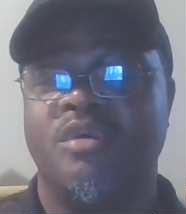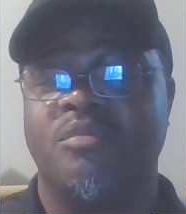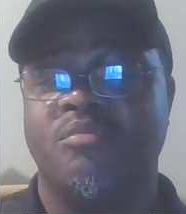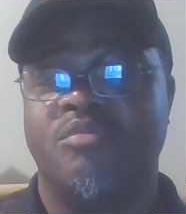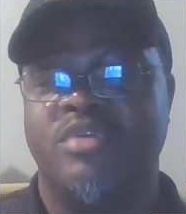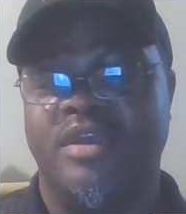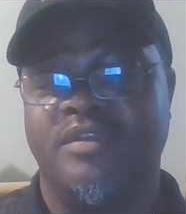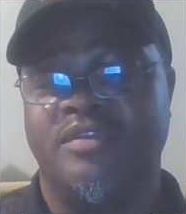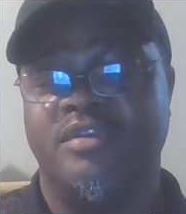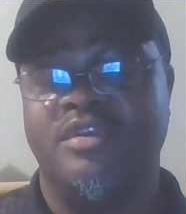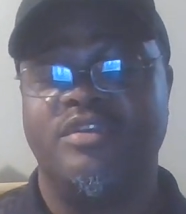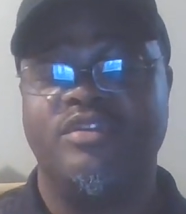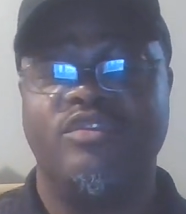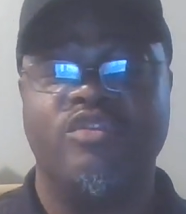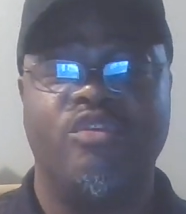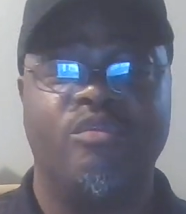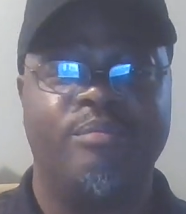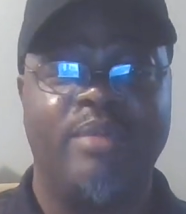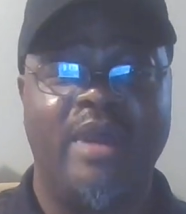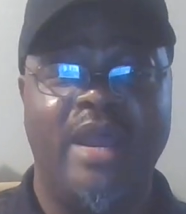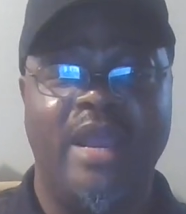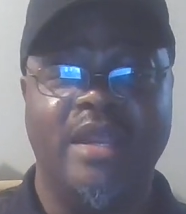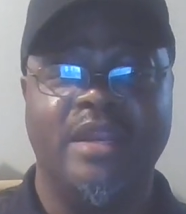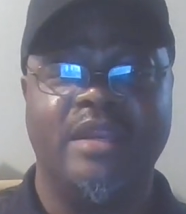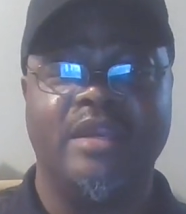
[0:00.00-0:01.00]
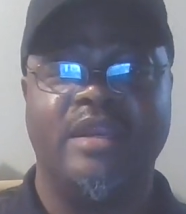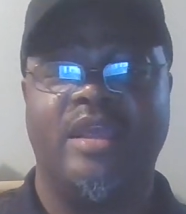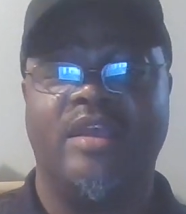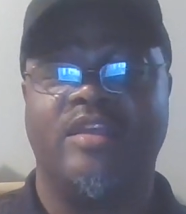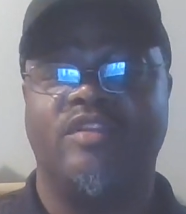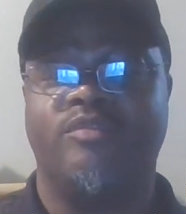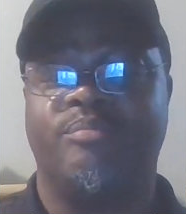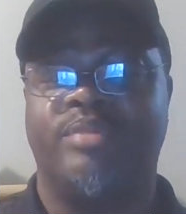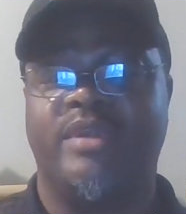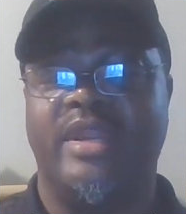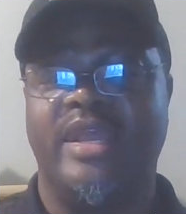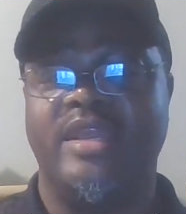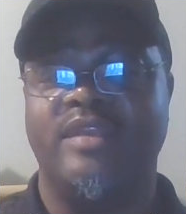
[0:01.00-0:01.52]
President Joe Biden
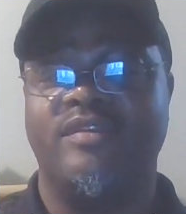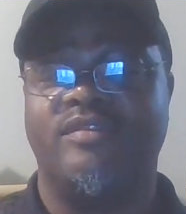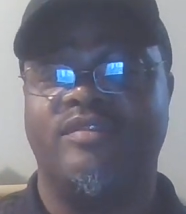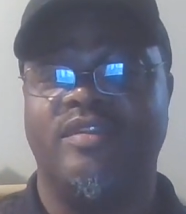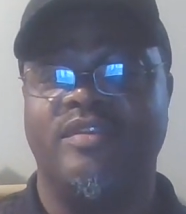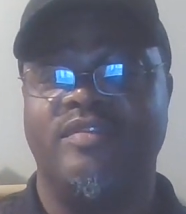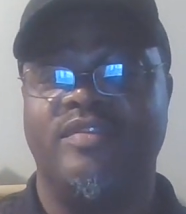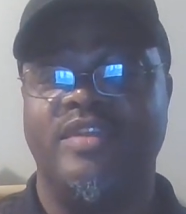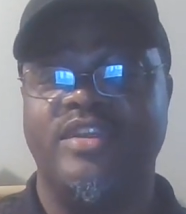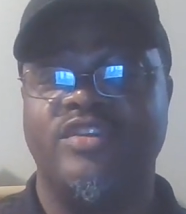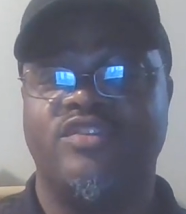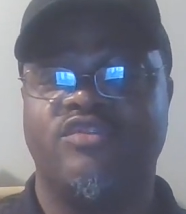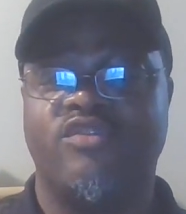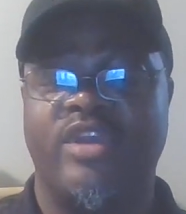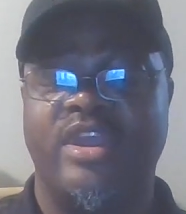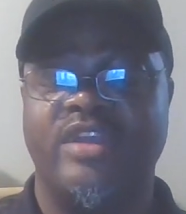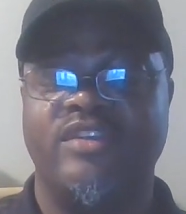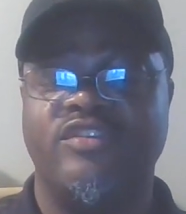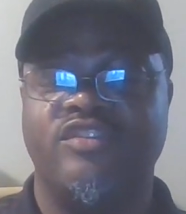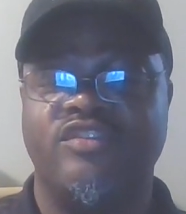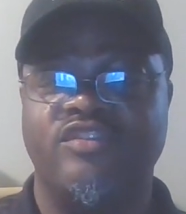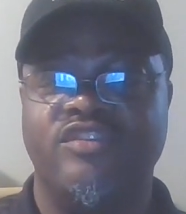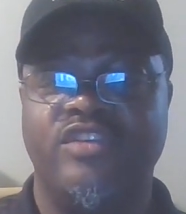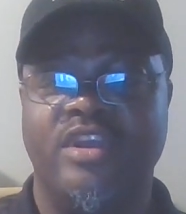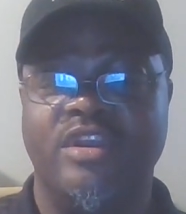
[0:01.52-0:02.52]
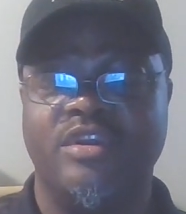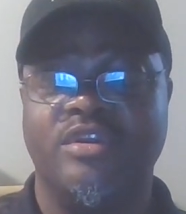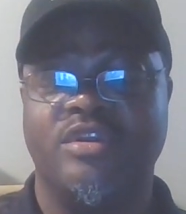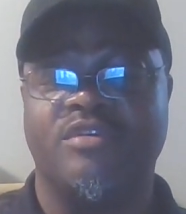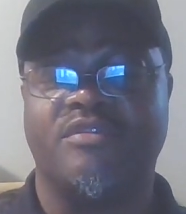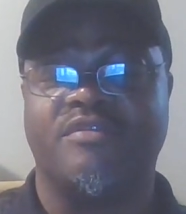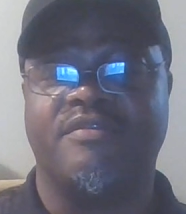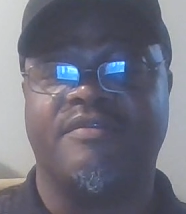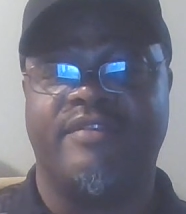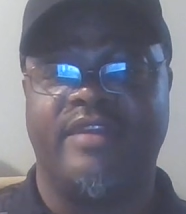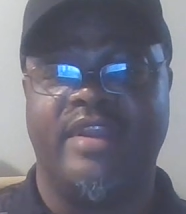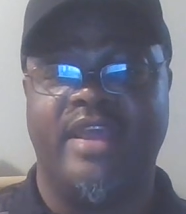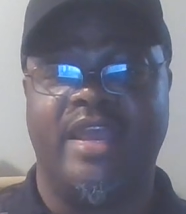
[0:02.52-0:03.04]
has placed the
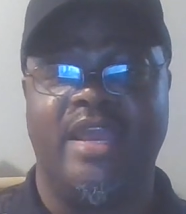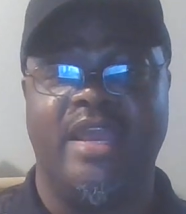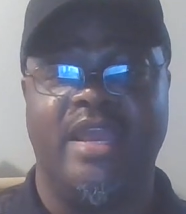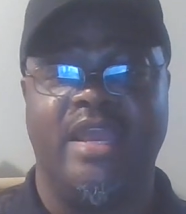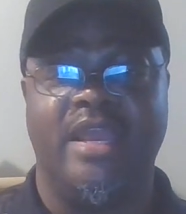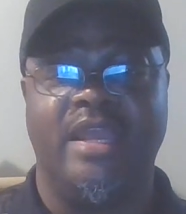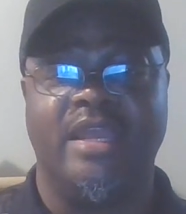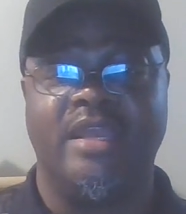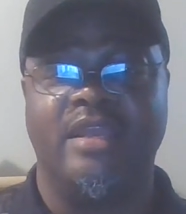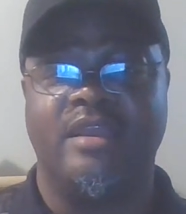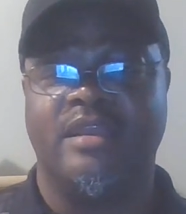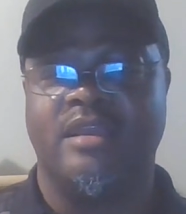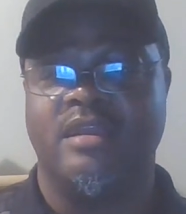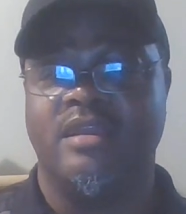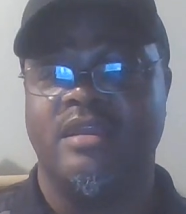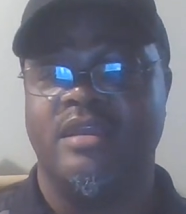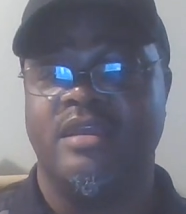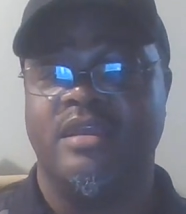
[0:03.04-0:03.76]
transgender flag